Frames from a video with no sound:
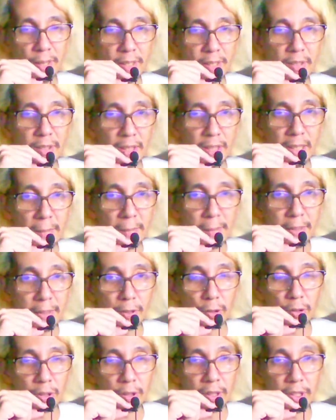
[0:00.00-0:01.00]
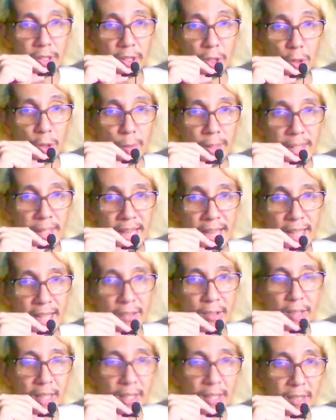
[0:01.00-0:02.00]
Kimi took Yui's hand
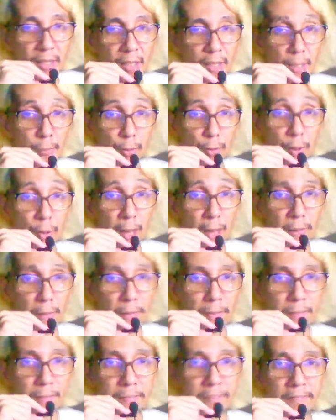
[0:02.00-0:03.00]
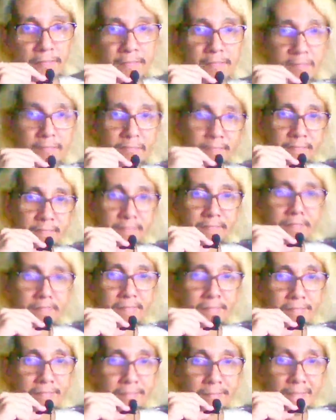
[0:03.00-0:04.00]
and helped her up.
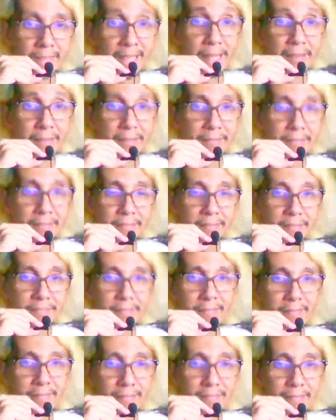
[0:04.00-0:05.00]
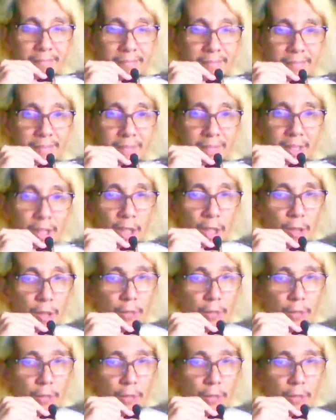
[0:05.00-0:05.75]
Man, you know,